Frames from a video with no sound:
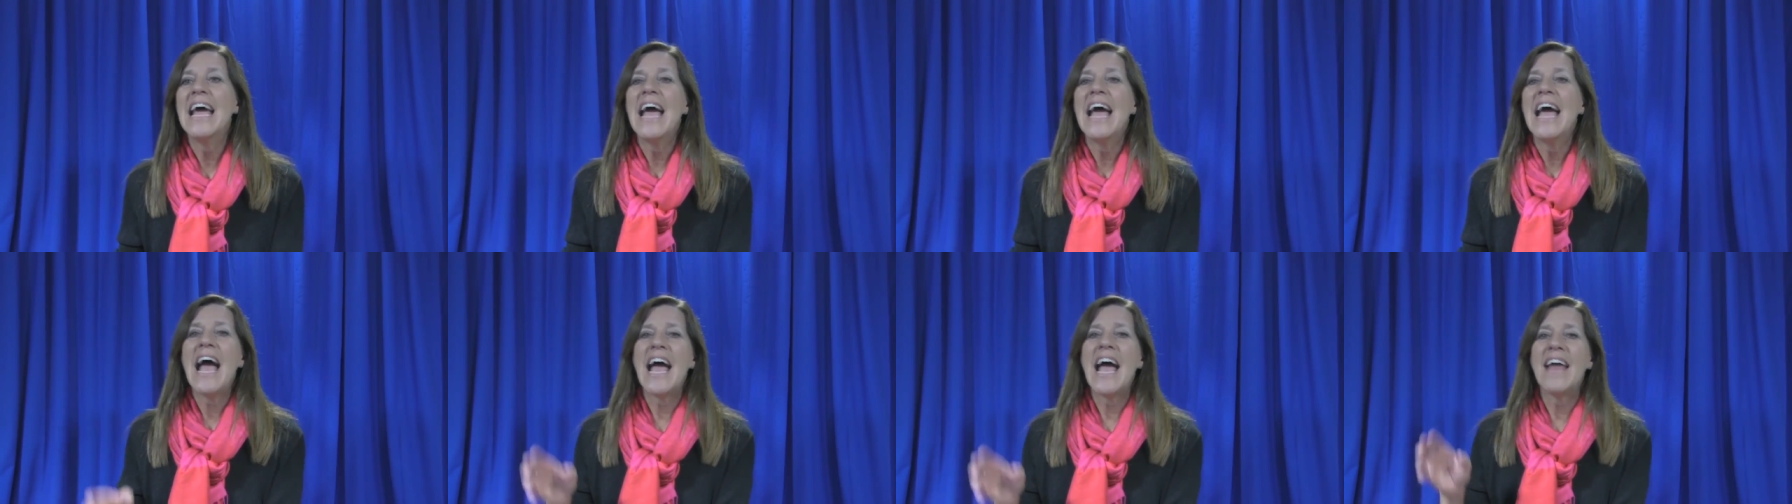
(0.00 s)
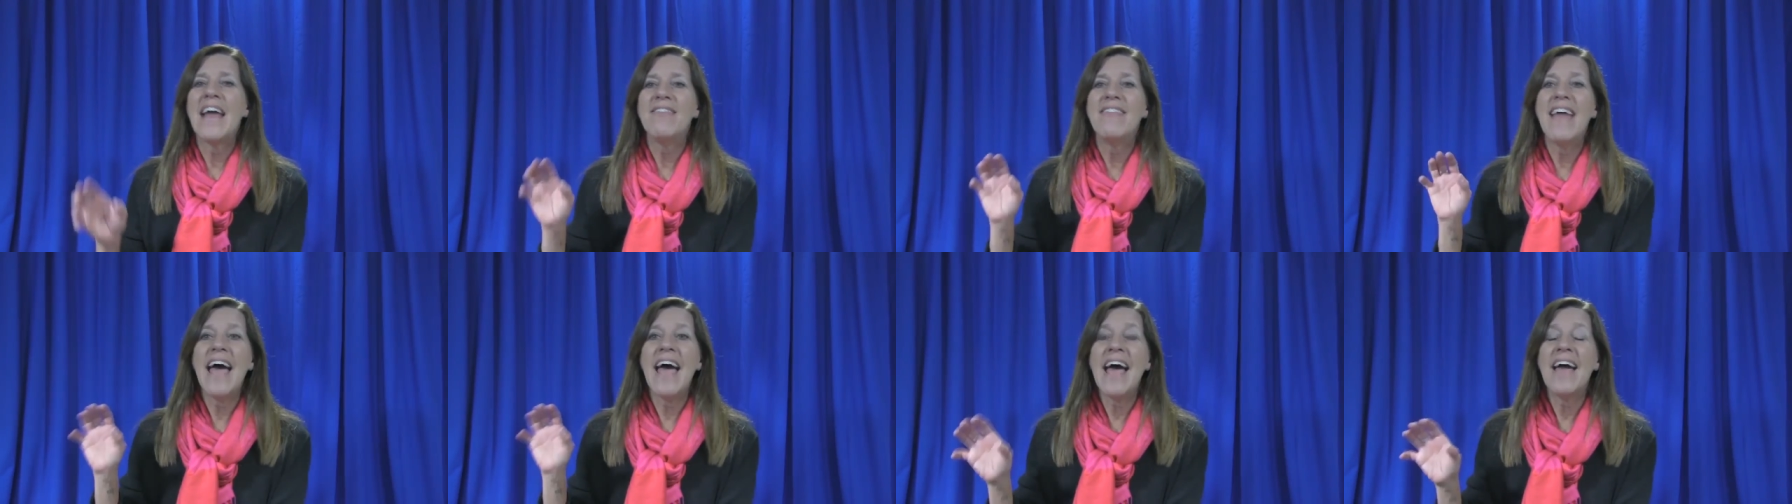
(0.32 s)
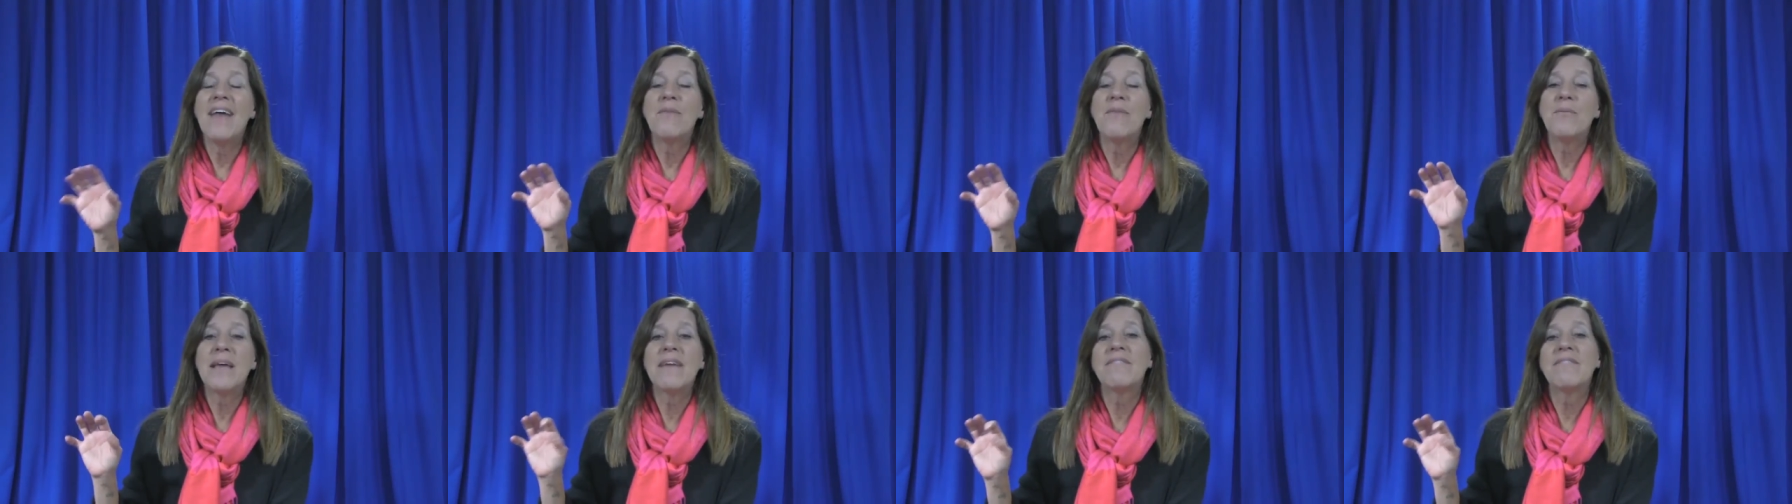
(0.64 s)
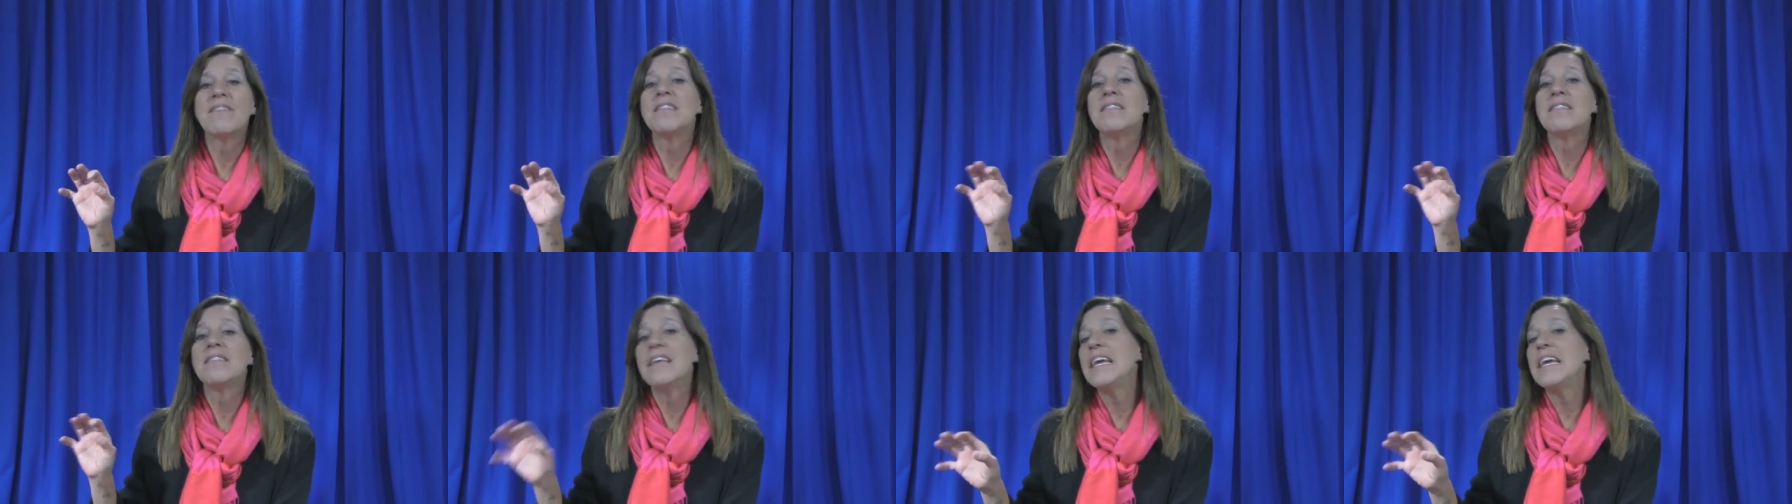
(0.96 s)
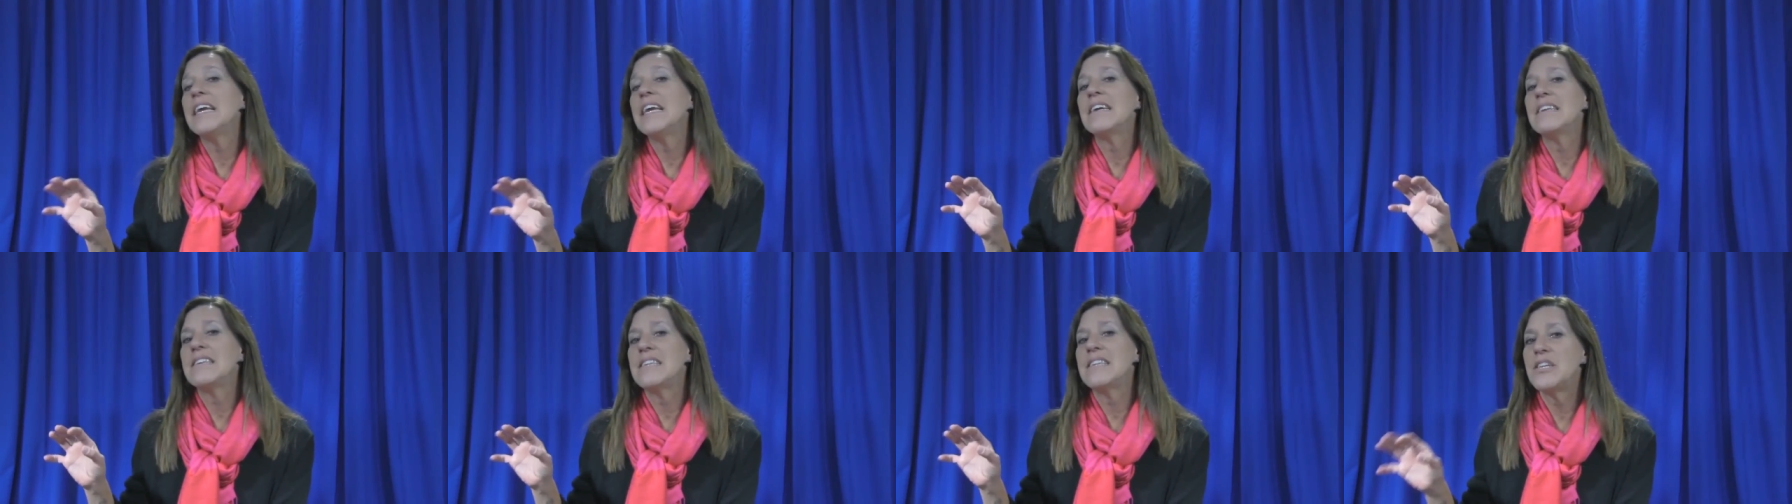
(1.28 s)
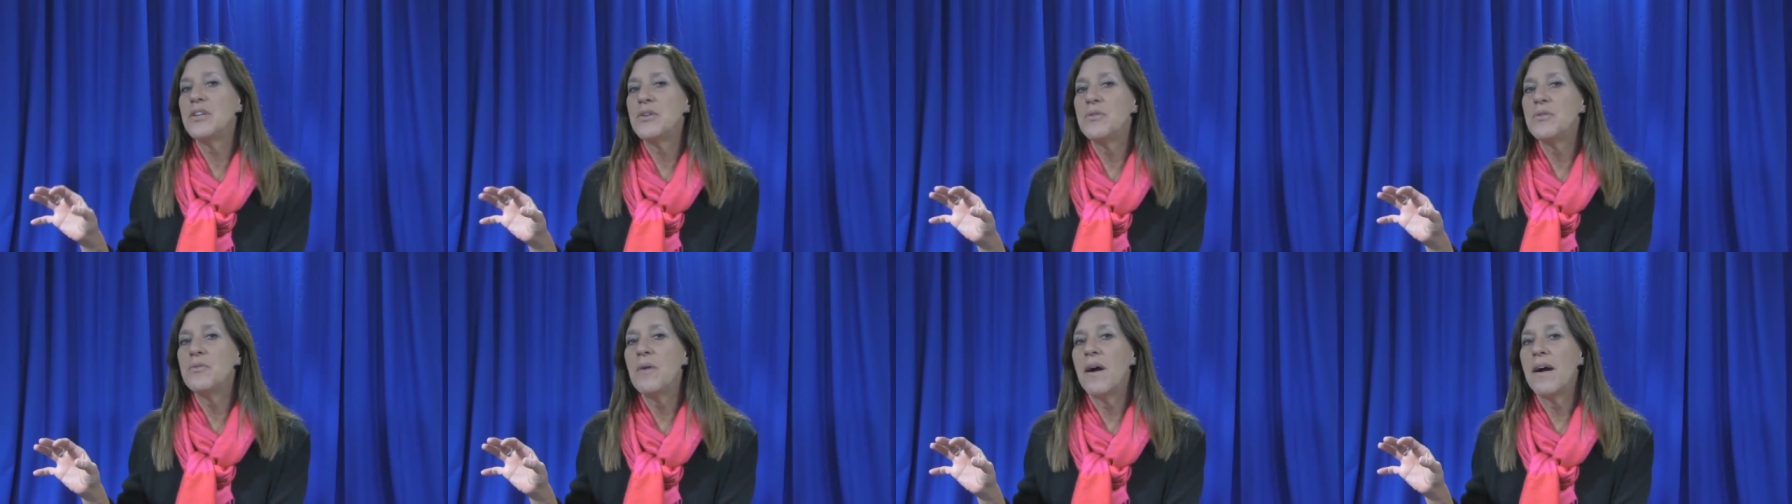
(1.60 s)
And that we have a link
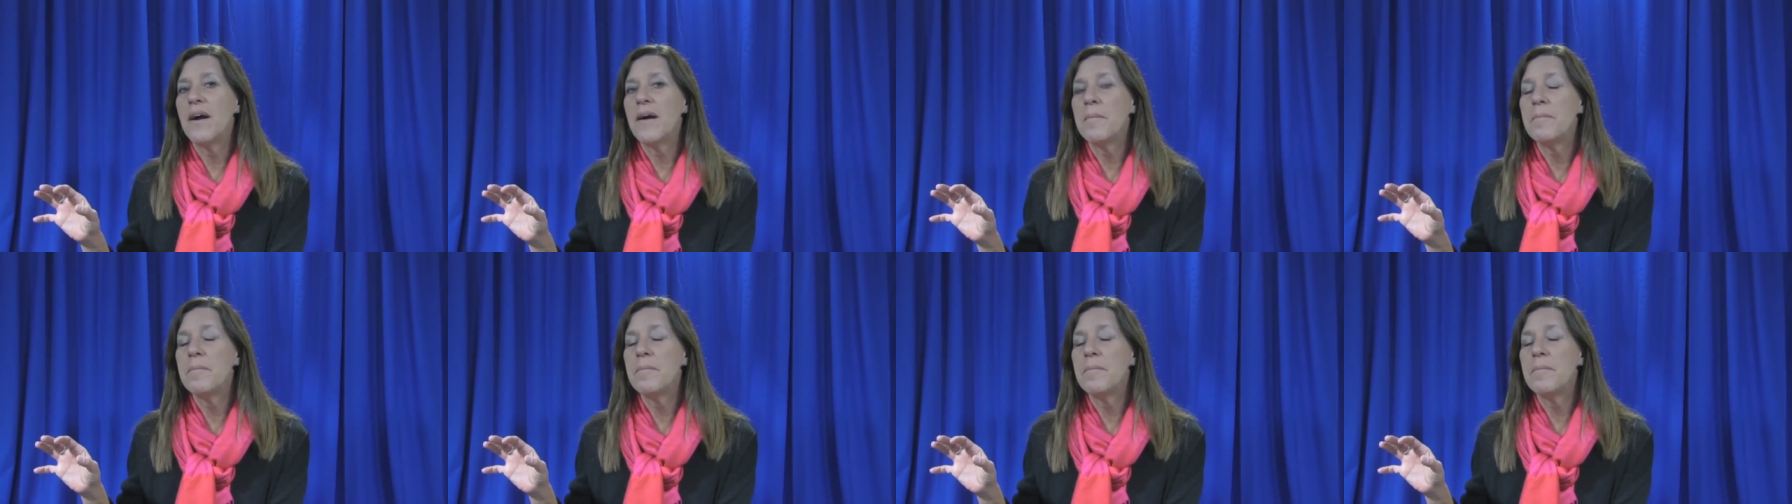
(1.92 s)
to